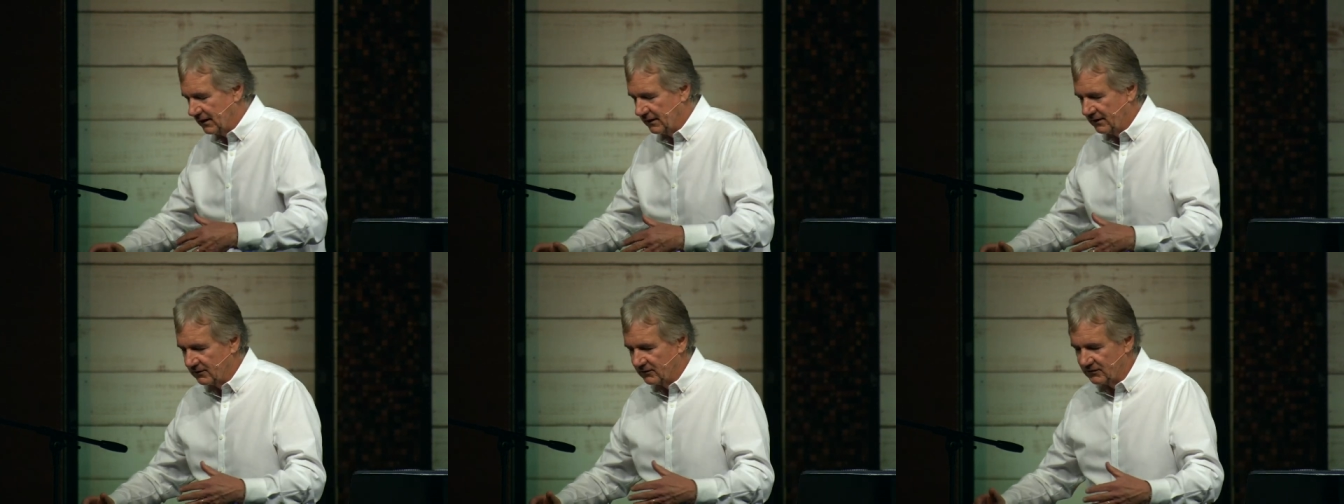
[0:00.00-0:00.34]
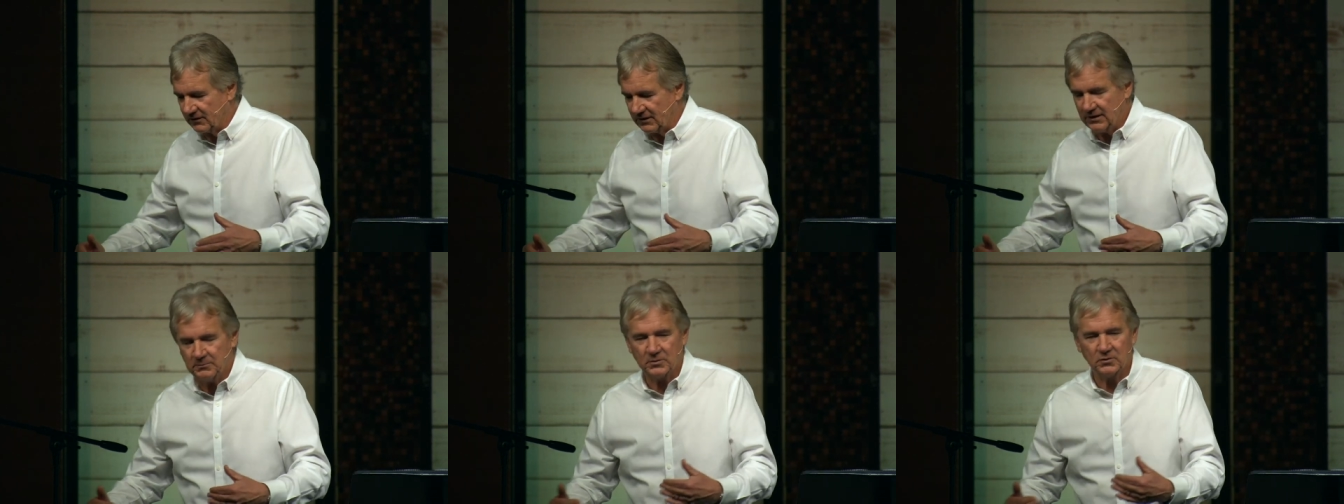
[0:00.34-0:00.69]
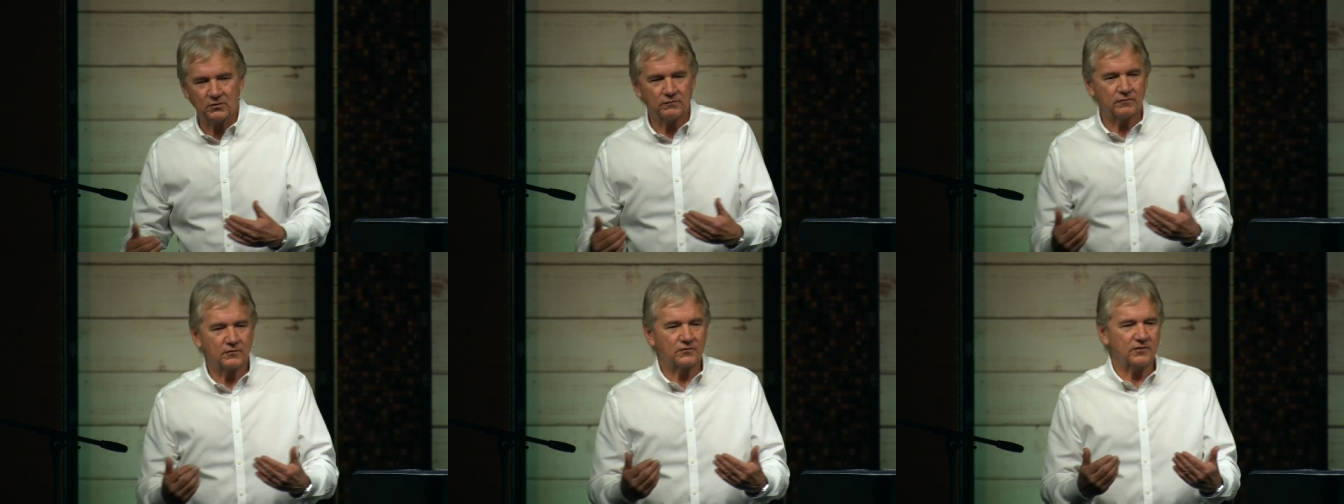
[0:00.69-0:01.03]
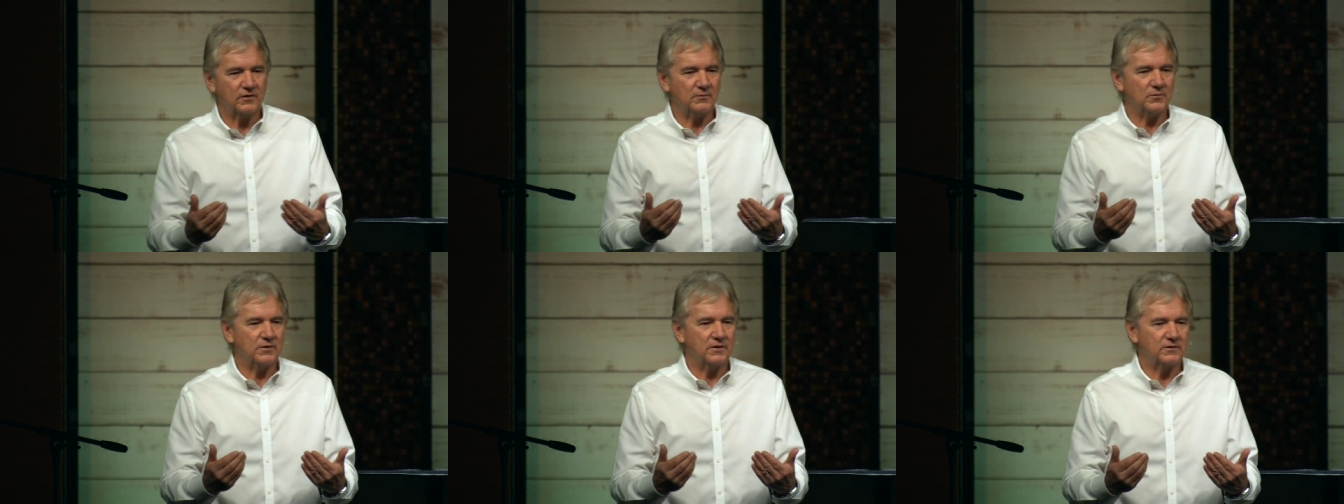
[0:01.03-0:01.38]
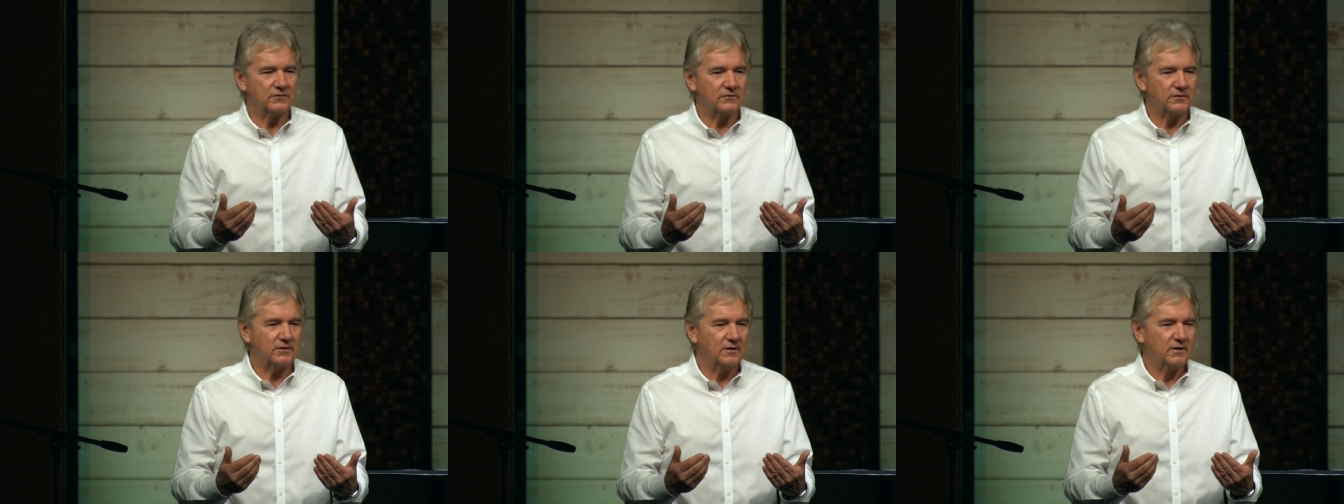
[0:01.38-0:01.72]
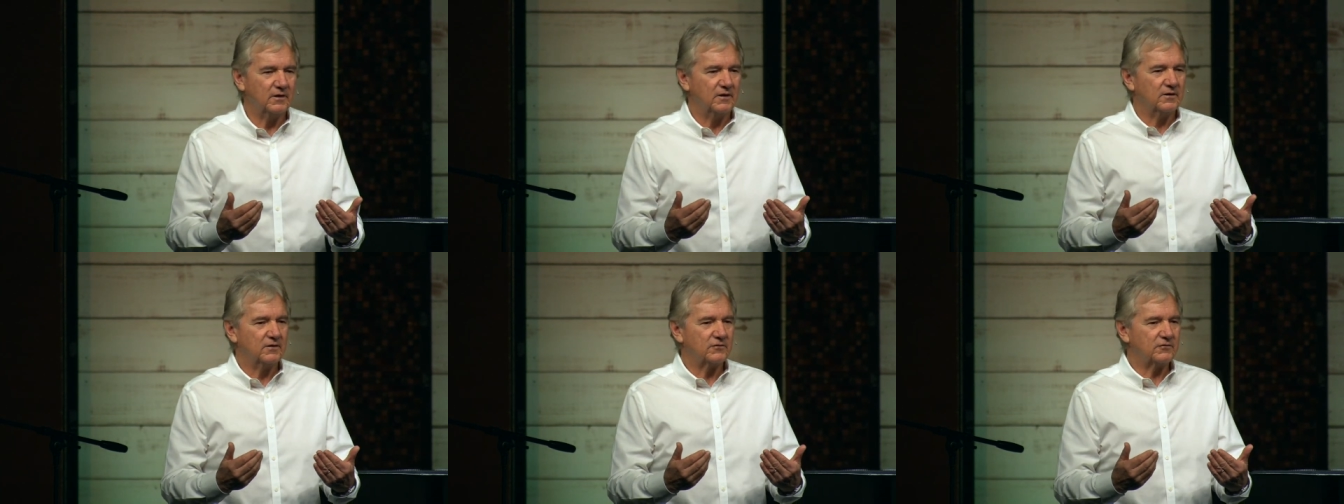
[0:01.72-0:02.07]
and this emu for some reason
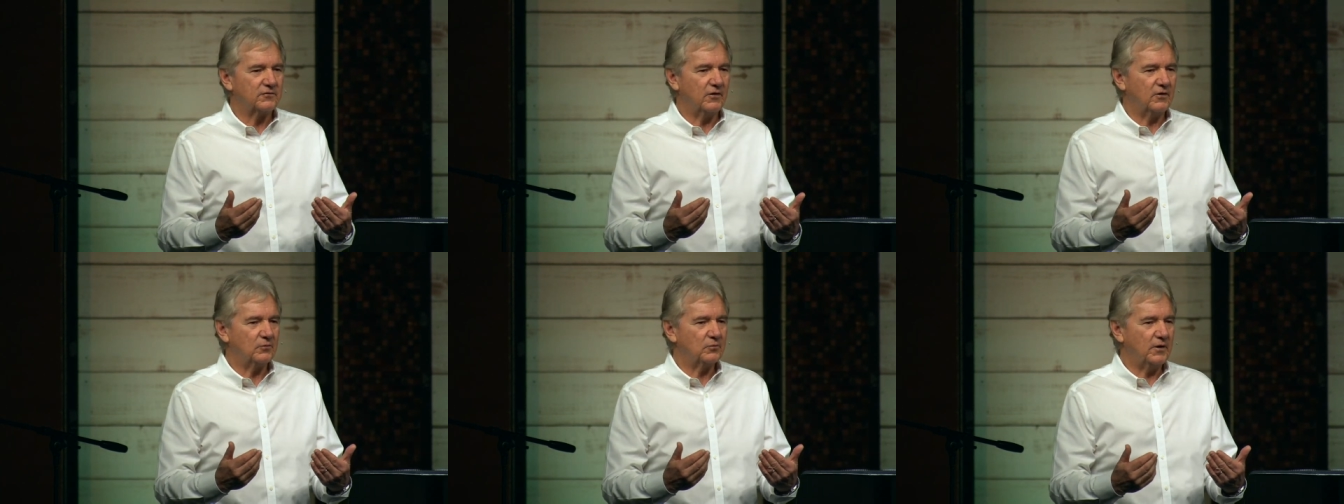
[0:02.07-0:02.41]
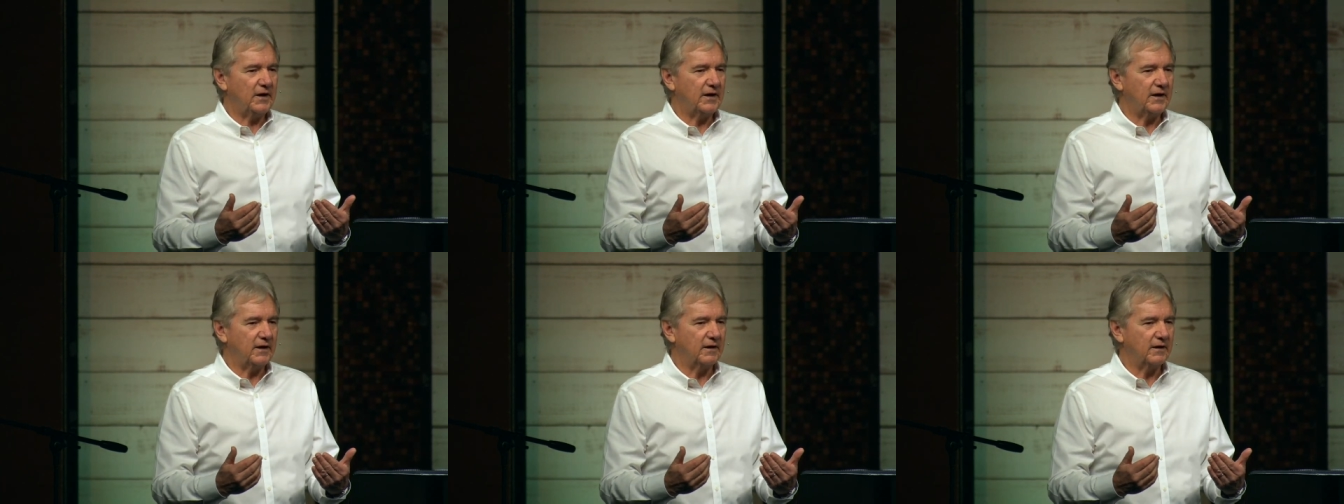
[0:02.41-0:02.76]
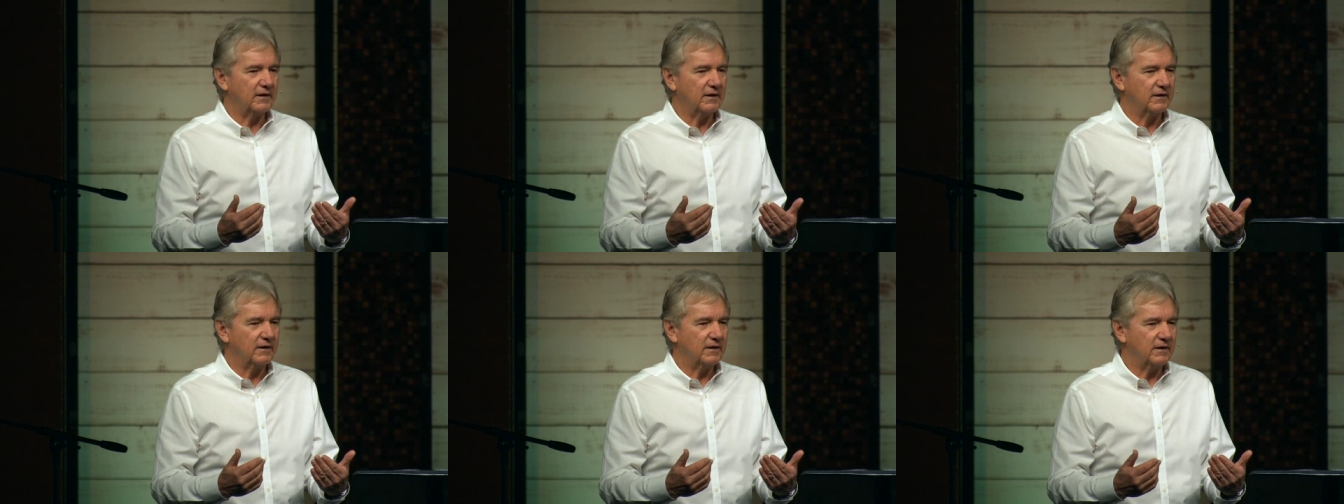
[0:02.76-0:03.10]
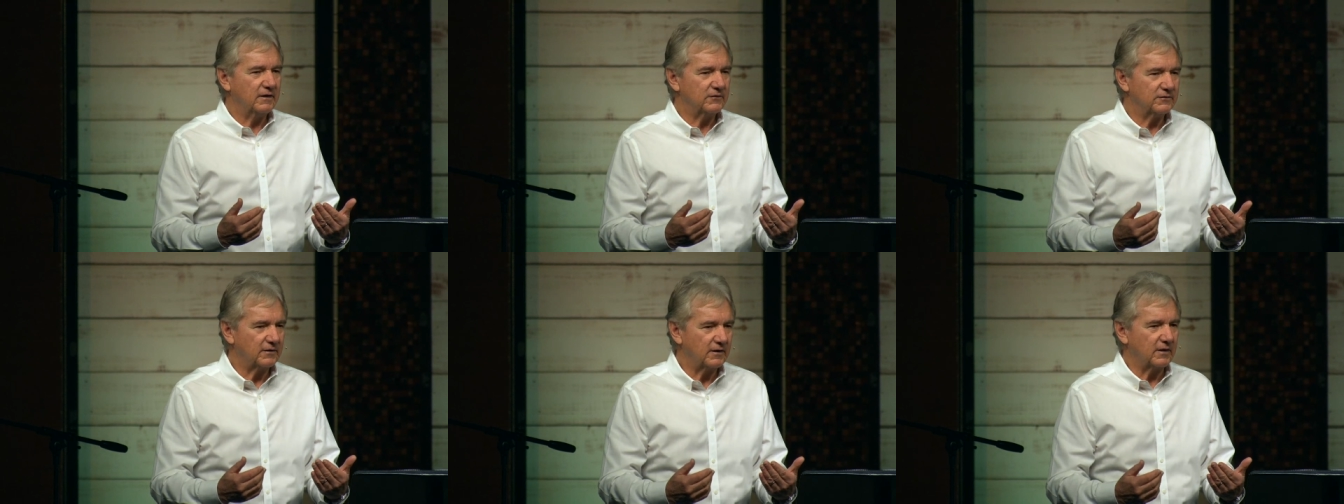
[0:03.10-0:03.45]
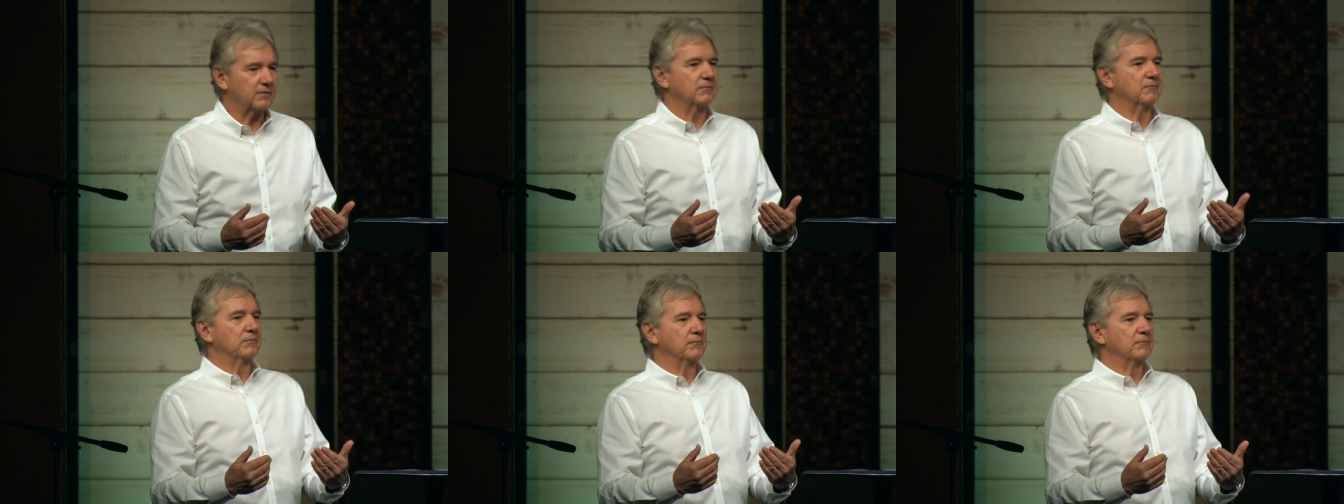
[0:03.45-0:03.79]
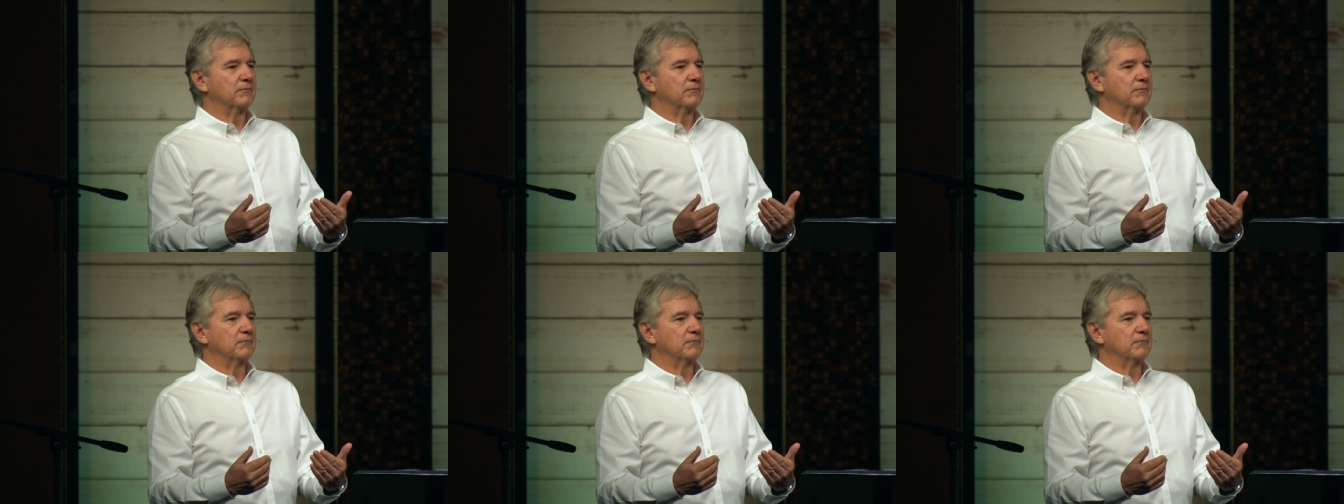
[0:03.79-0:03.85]
saw Ray and he's like,